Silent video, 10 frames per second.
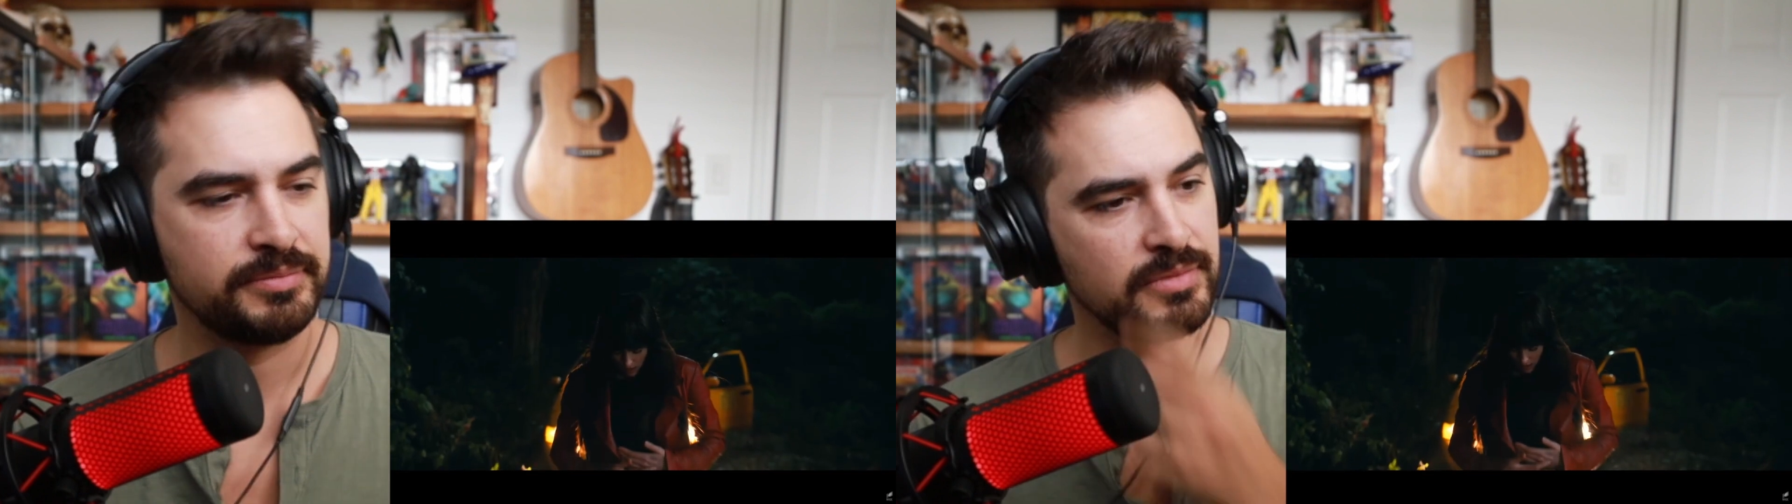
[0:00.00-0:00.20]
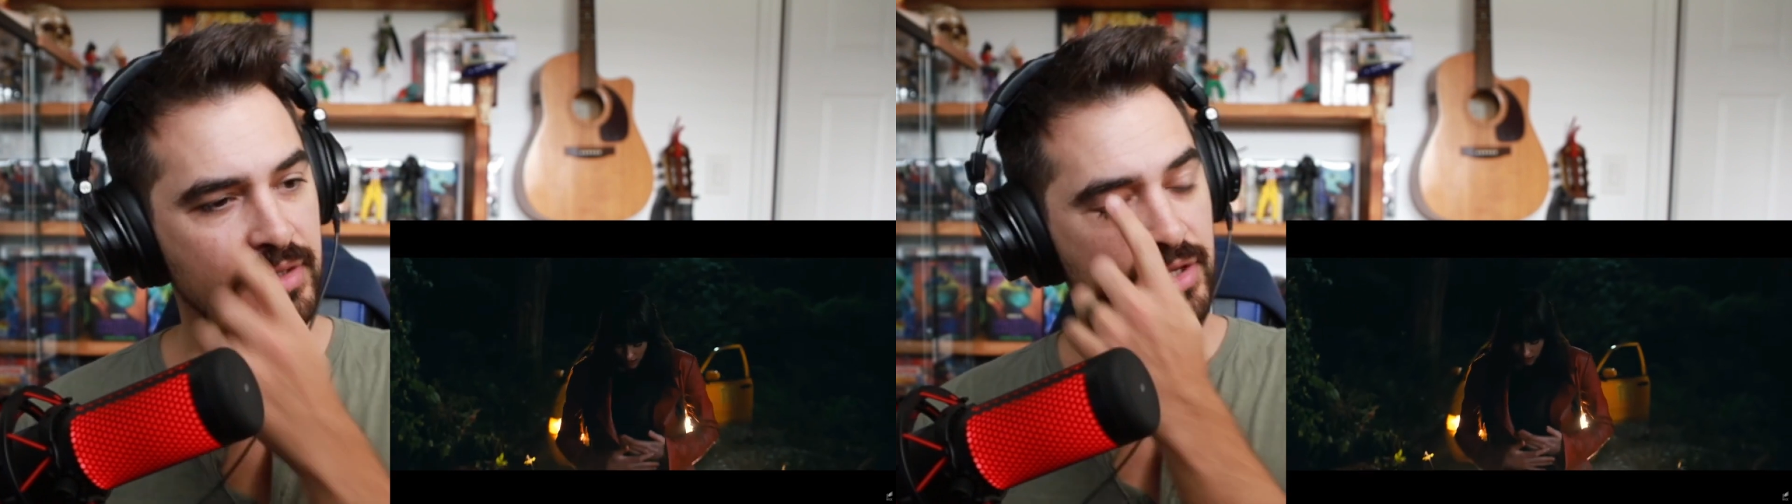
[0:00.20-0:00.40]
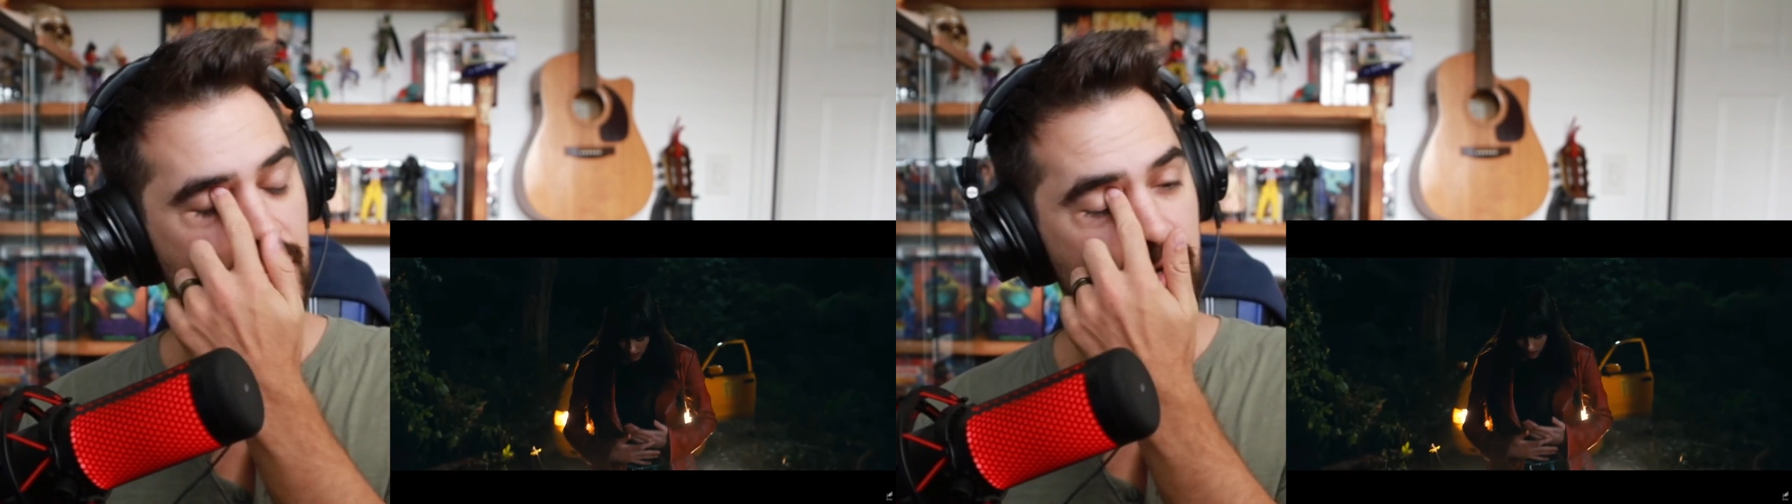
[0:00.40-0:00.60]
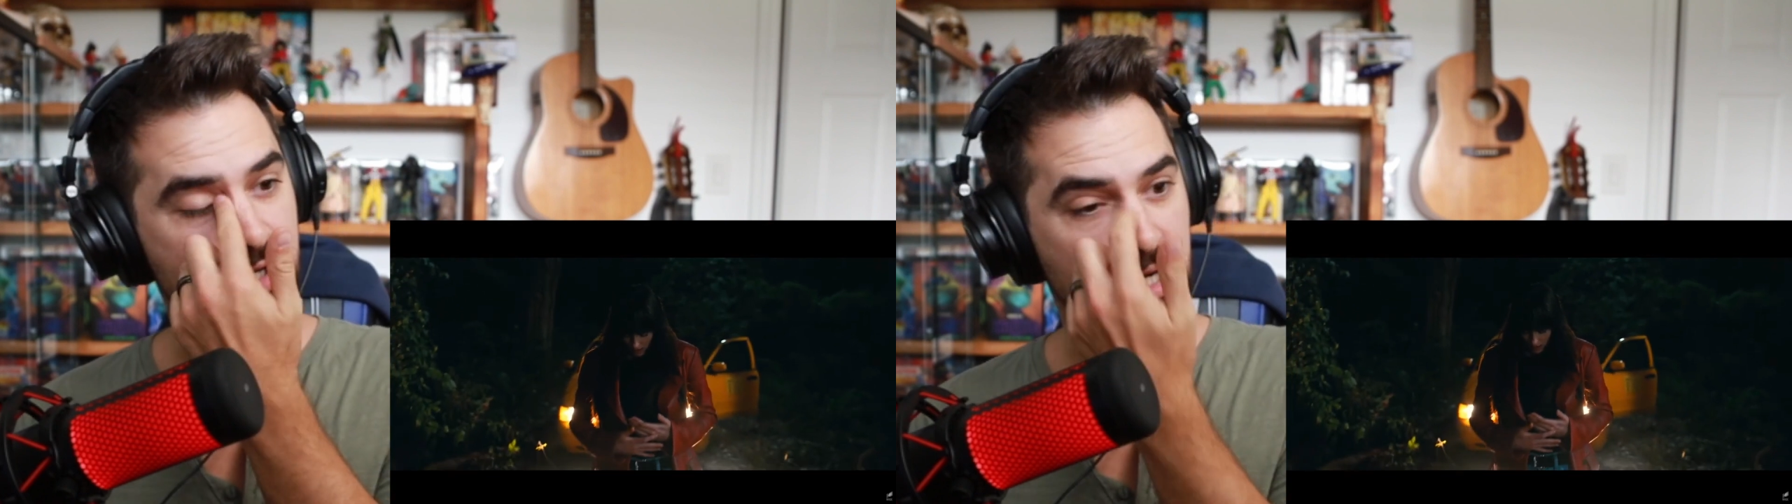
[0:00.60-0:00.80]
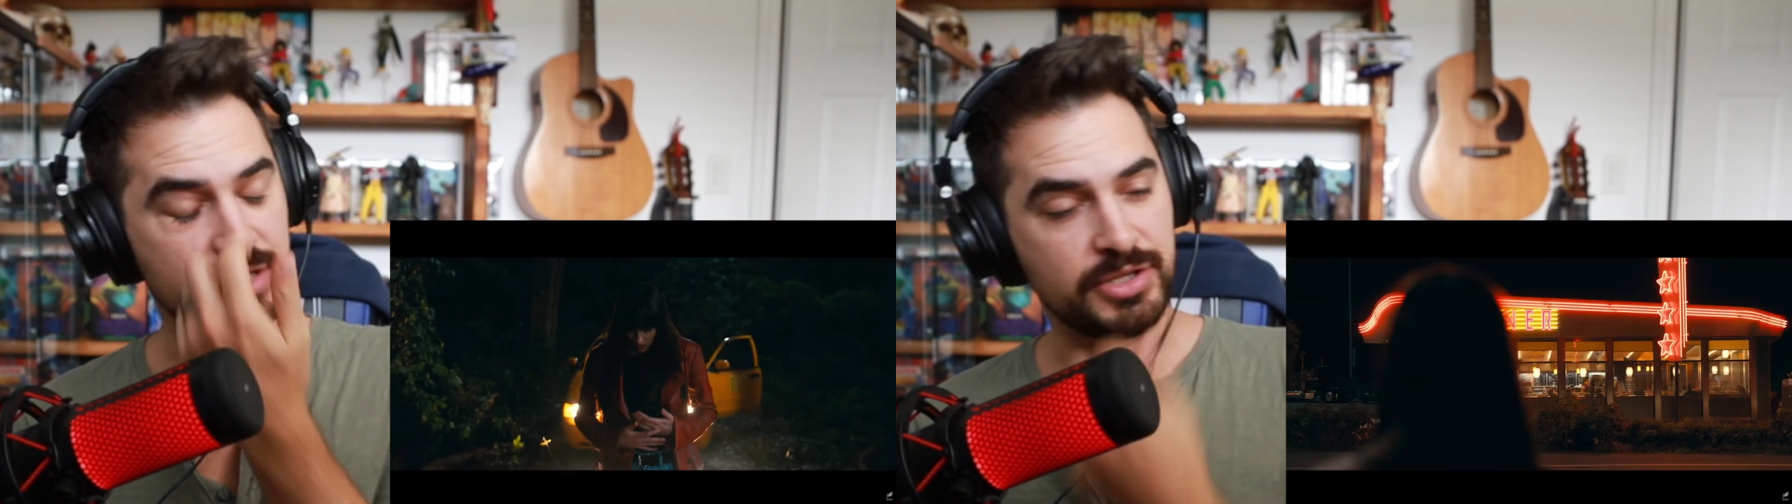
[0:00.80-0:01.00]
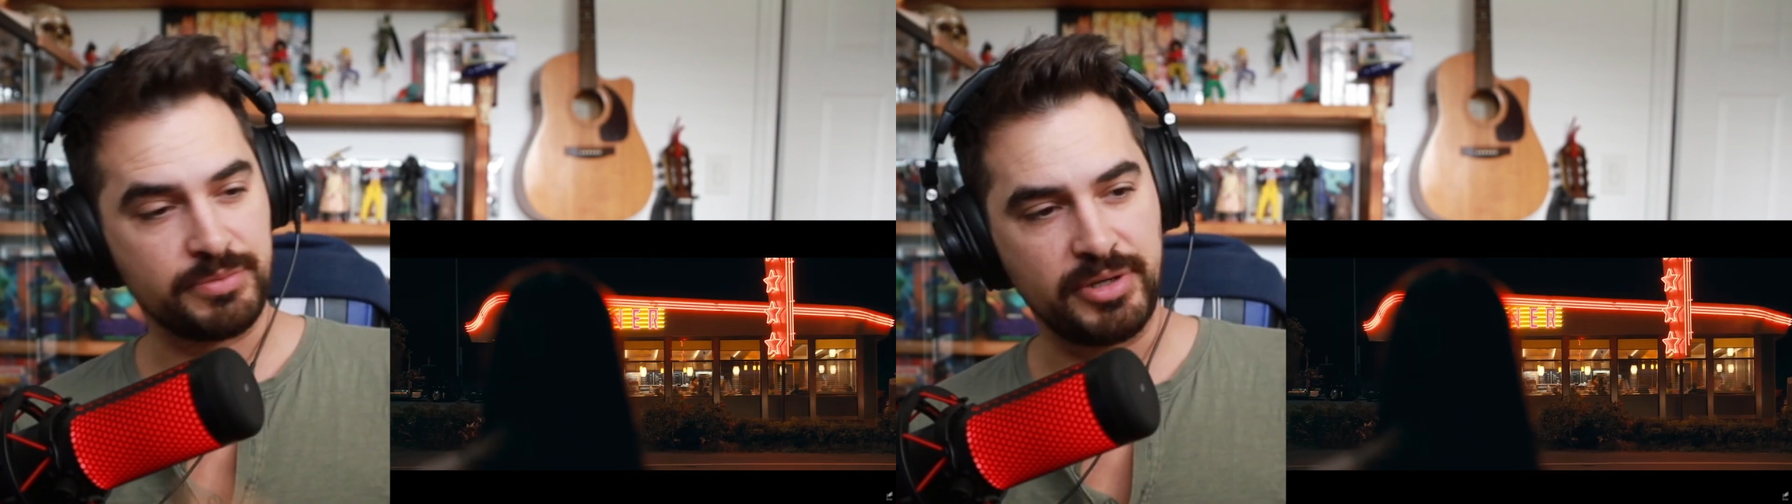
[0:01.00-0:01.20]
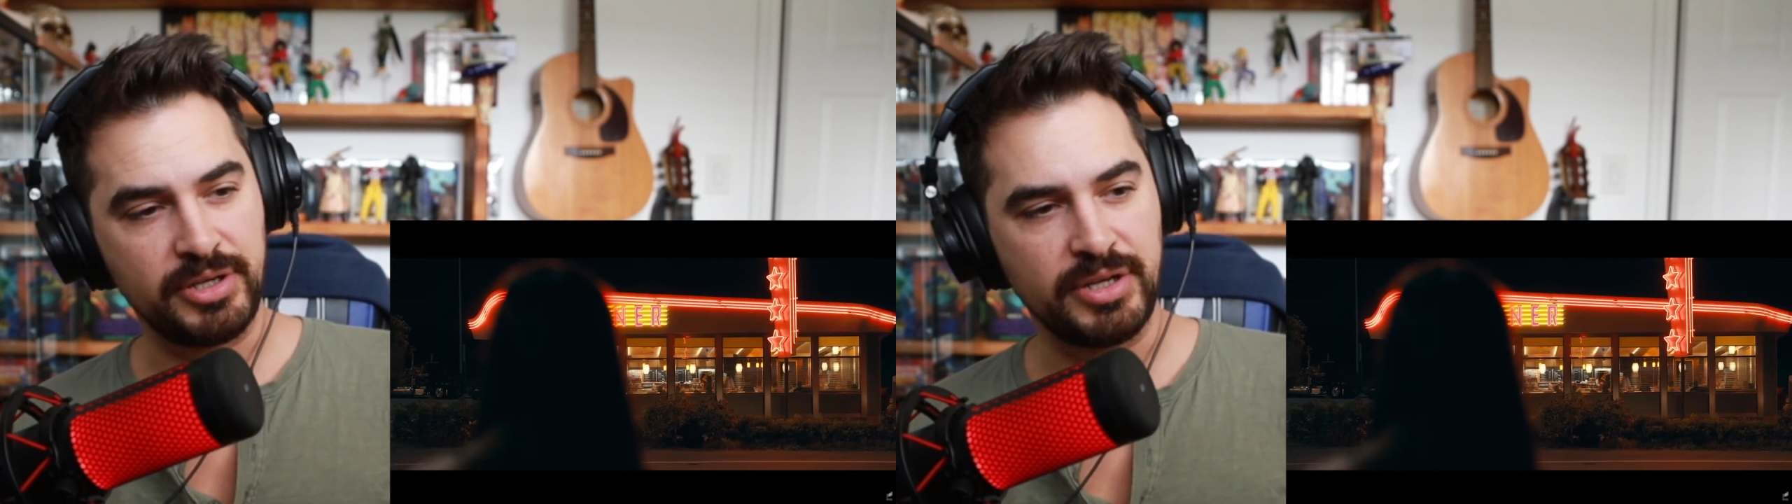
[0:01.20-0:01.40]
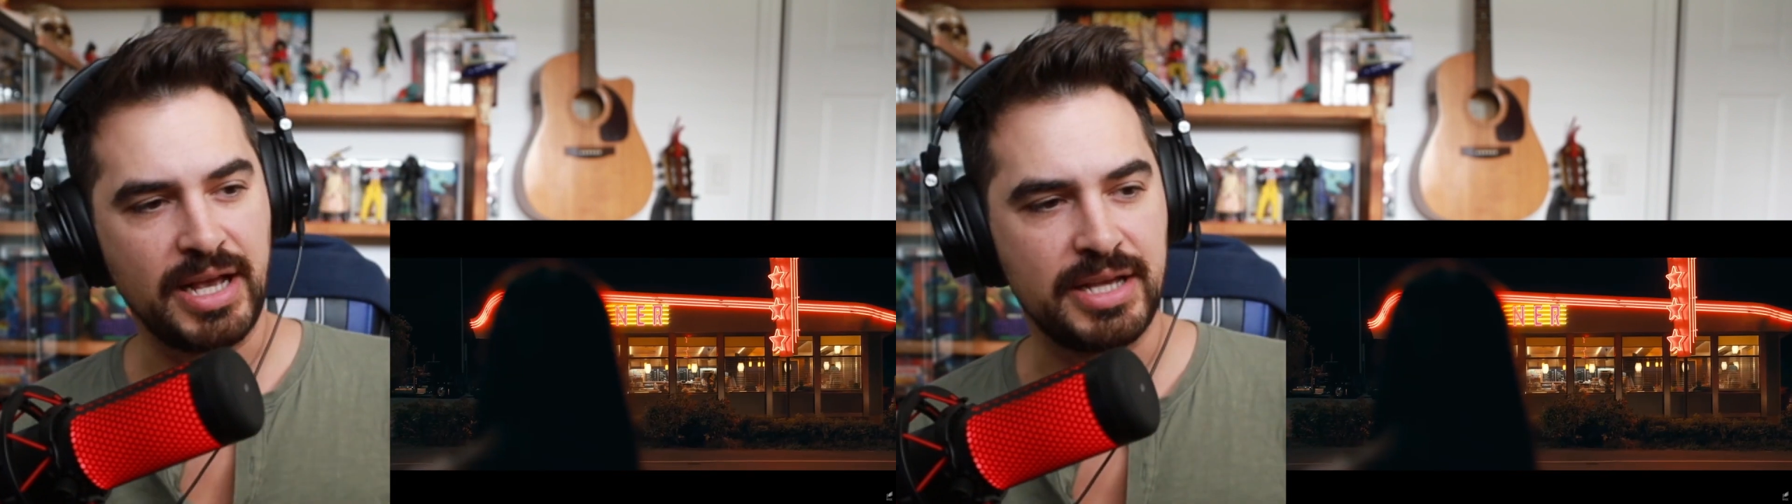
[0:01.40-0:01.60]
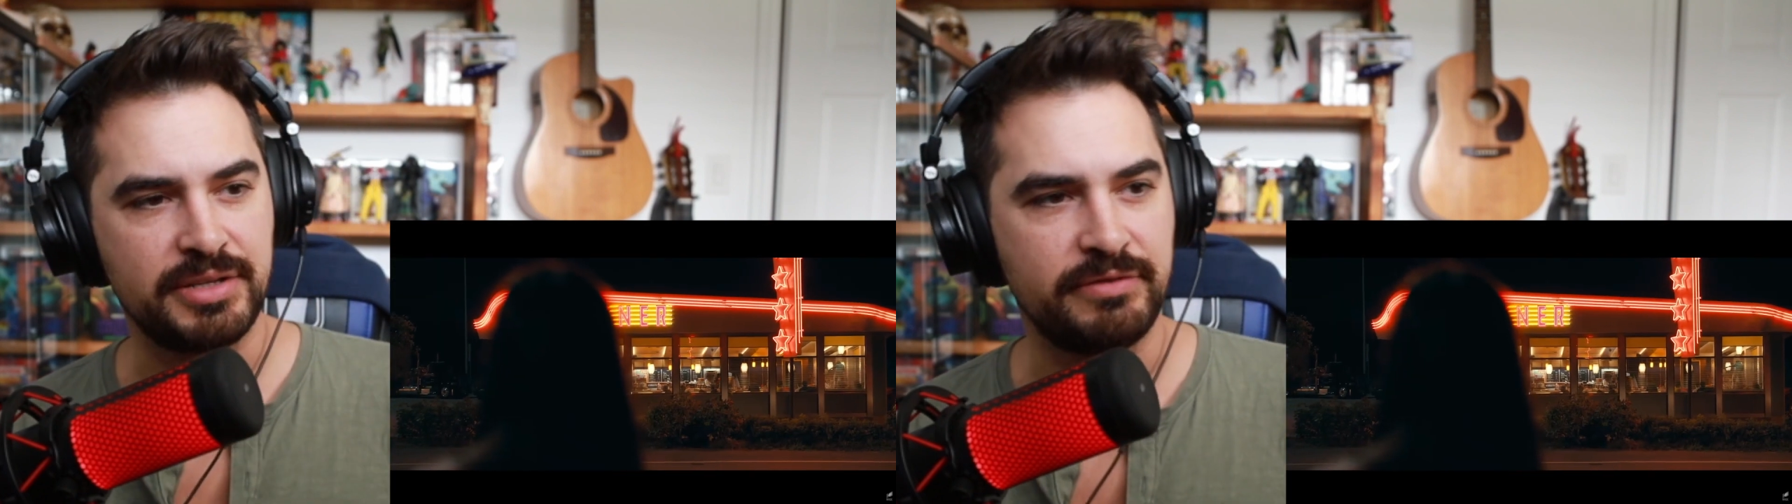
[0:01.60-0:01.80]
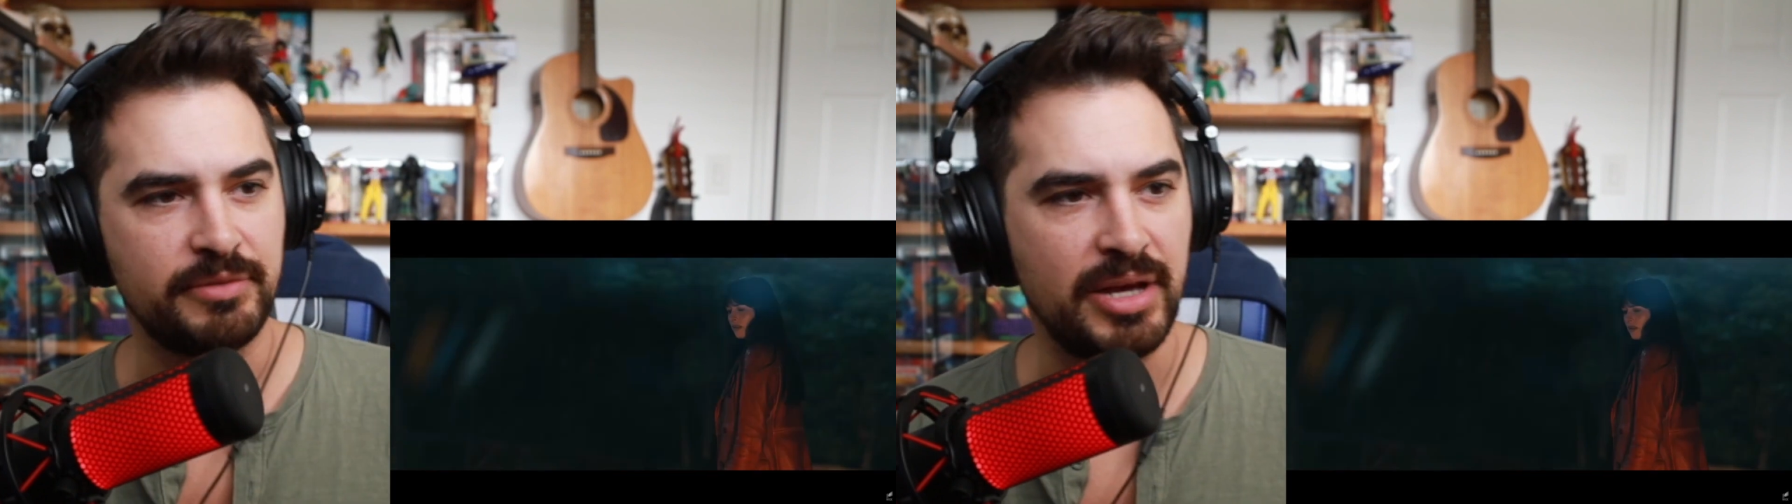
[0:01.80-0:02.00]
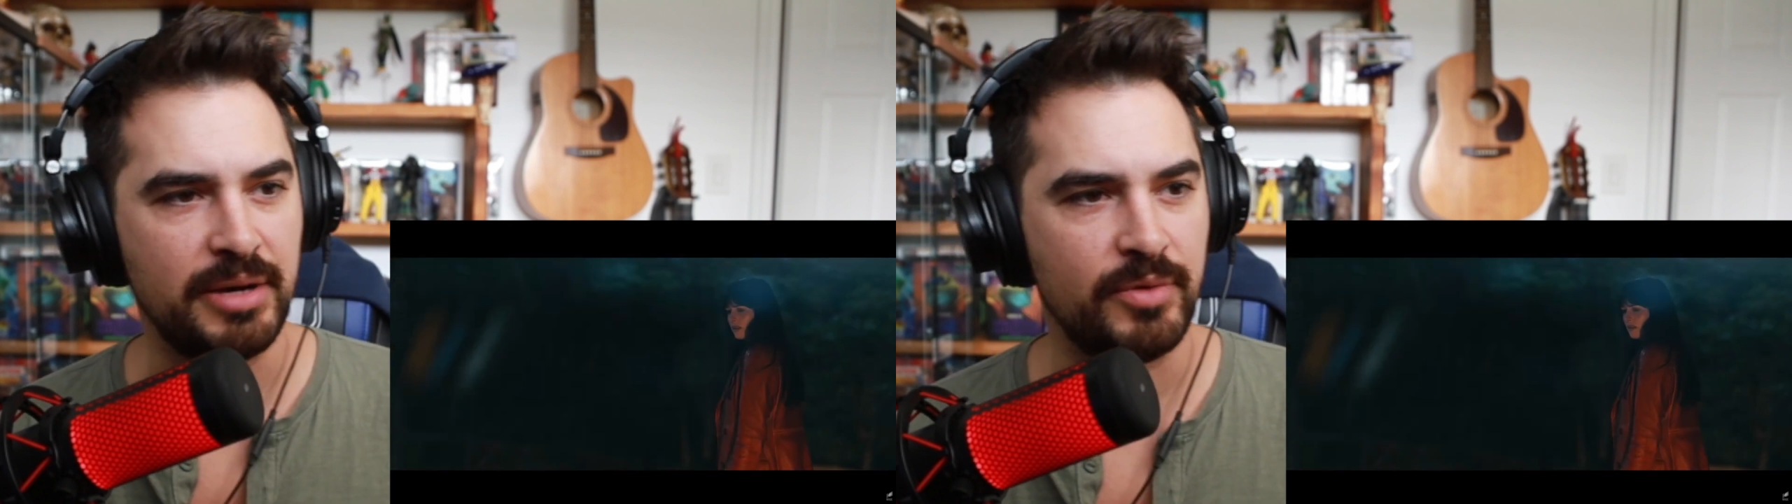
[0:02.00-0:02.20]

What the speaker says: Dakota Johnson is a pretty good casting for Madam Web.